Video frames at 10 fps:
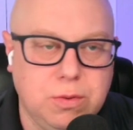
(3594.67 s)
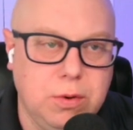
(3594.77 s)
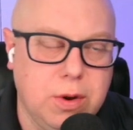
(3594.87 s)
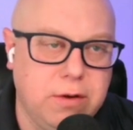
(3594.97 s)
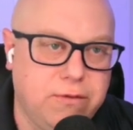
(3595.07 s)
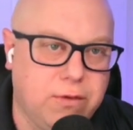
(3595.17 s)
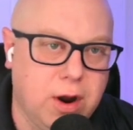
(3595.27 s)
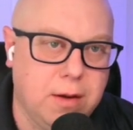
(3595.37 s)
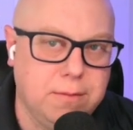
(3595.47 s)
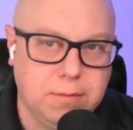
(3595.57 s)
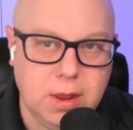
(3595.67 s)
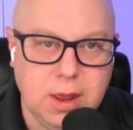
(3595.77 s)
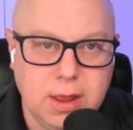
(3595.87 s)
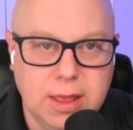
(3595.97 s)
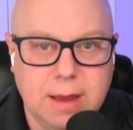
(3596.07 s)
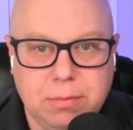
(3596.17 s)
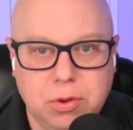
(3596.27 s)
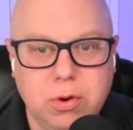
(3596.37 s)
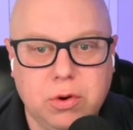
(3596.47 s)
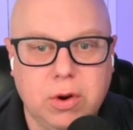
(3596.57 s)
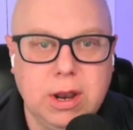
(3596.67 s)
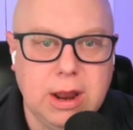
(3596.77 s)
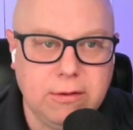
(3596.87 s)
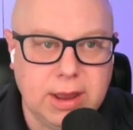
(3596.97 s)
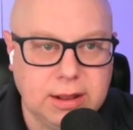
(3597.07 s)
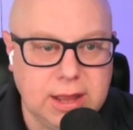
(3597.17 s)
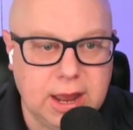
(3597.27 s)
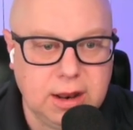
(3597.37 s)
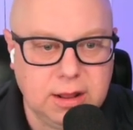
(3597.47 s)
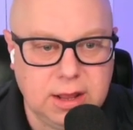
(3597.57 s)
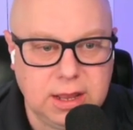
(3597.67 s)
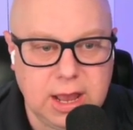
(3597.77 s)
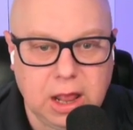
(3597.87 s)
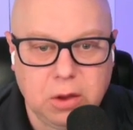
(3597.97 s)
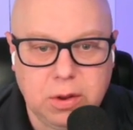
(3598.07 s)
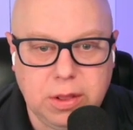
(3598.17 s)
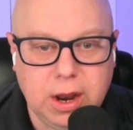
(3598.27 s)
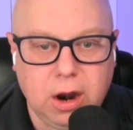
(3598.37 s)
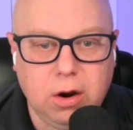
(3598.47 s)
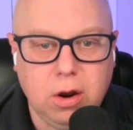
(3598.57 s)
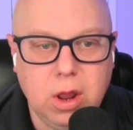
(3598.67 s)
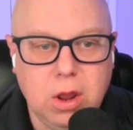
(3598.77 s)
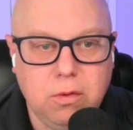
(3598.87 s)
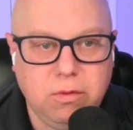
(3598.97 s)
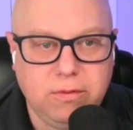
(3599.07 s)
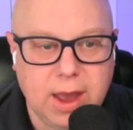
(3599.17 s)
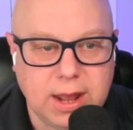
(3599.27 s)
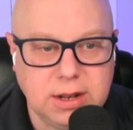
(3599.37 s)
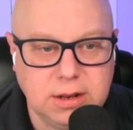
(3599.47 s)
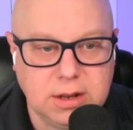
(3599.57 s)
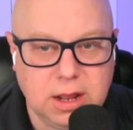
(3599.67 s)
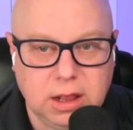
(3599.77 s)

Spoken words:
We went from that blue and green. Now we got the yellow in there. We've got a